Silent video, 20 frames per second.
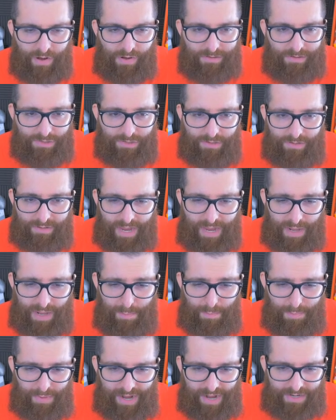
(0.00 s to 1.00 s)
Also
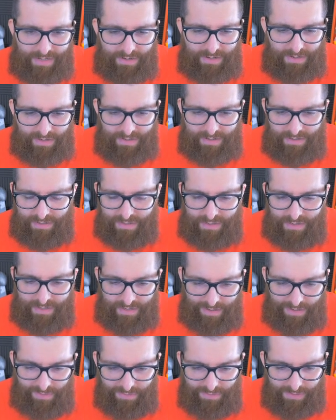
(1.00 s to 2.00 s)
like Butker.
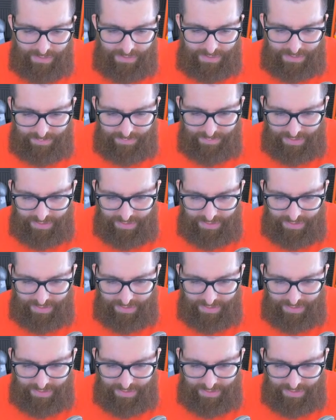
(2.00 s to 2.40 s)
Even though it's a